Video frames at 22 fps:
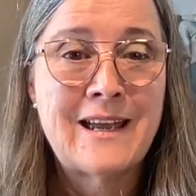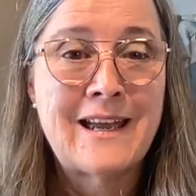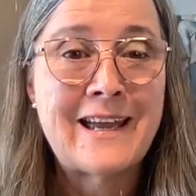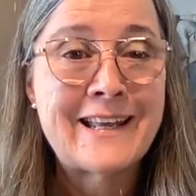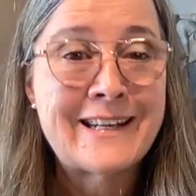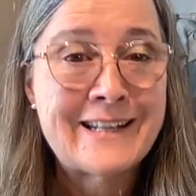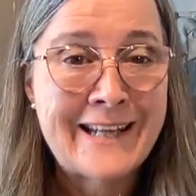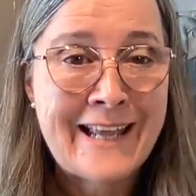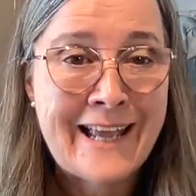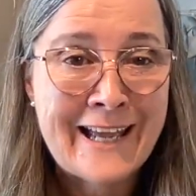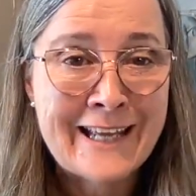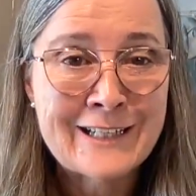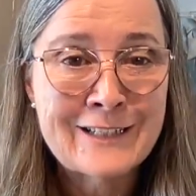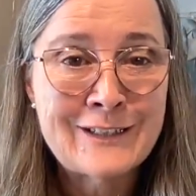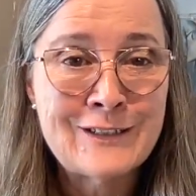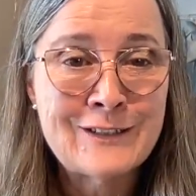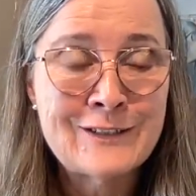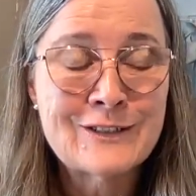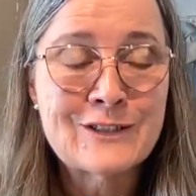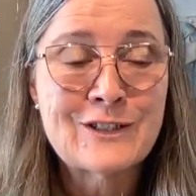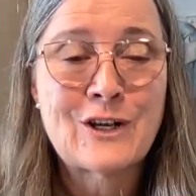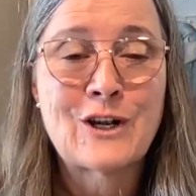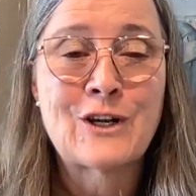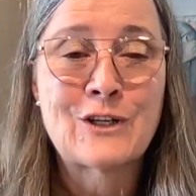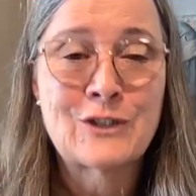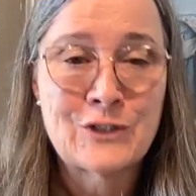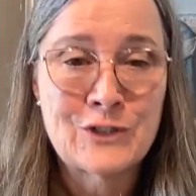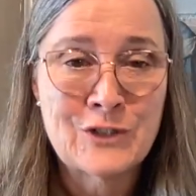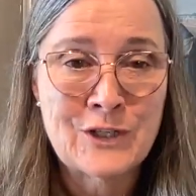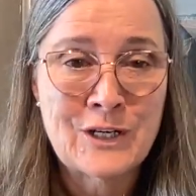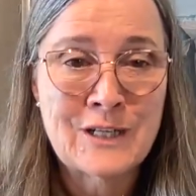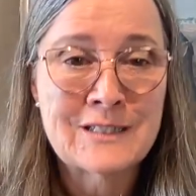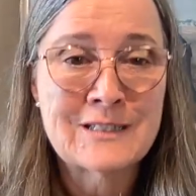And adults are
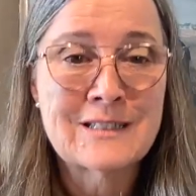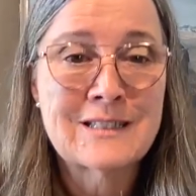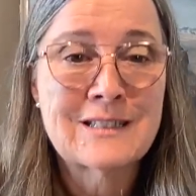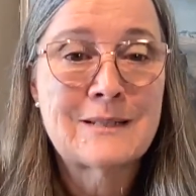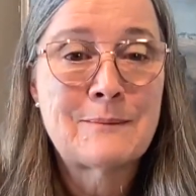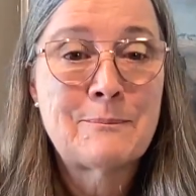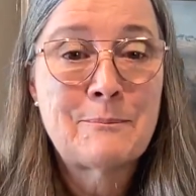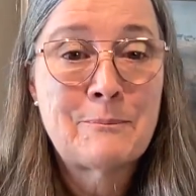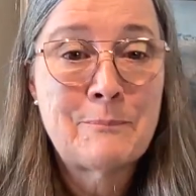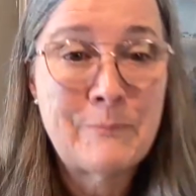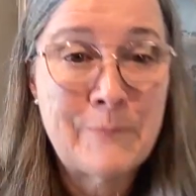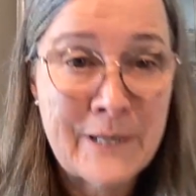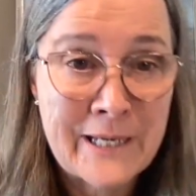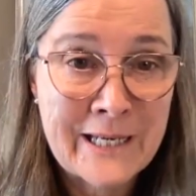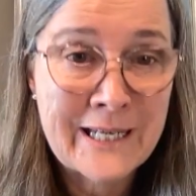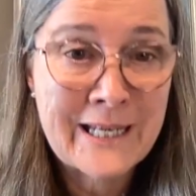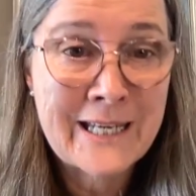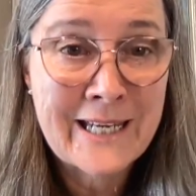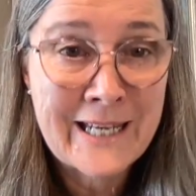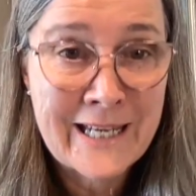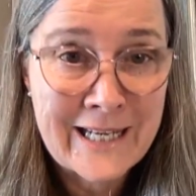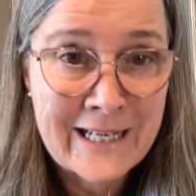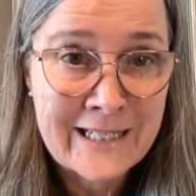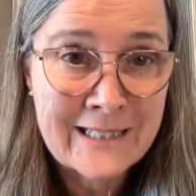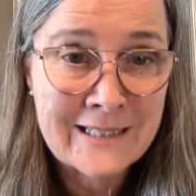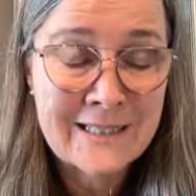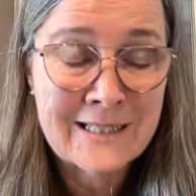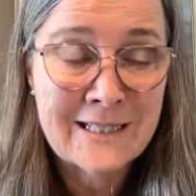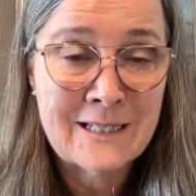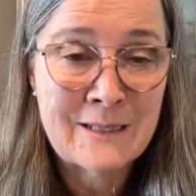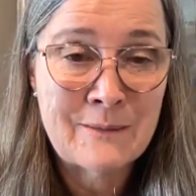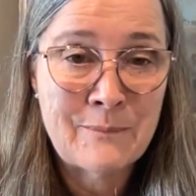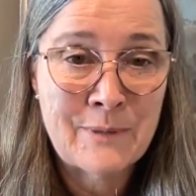just big
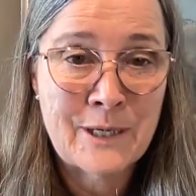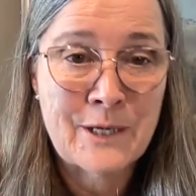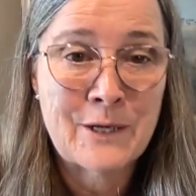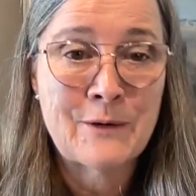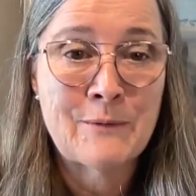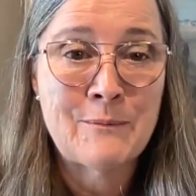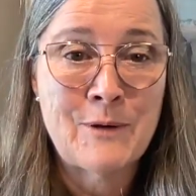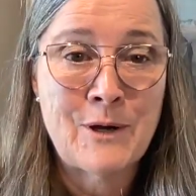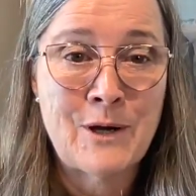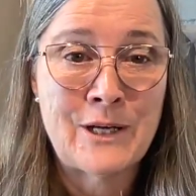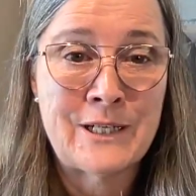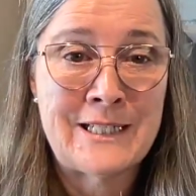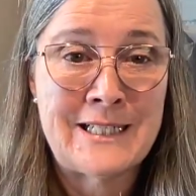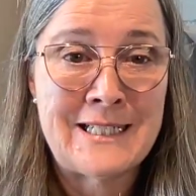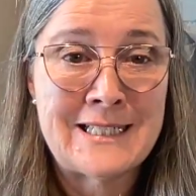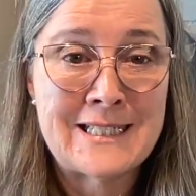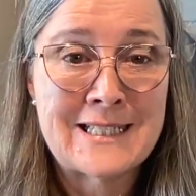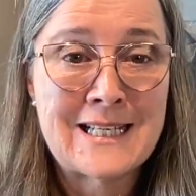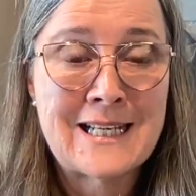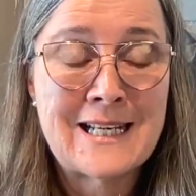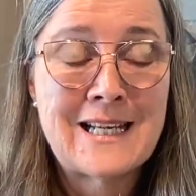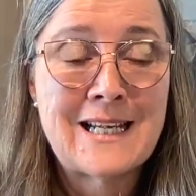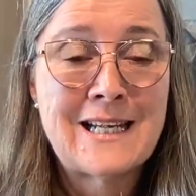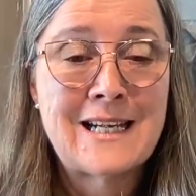kids in bigger bodies.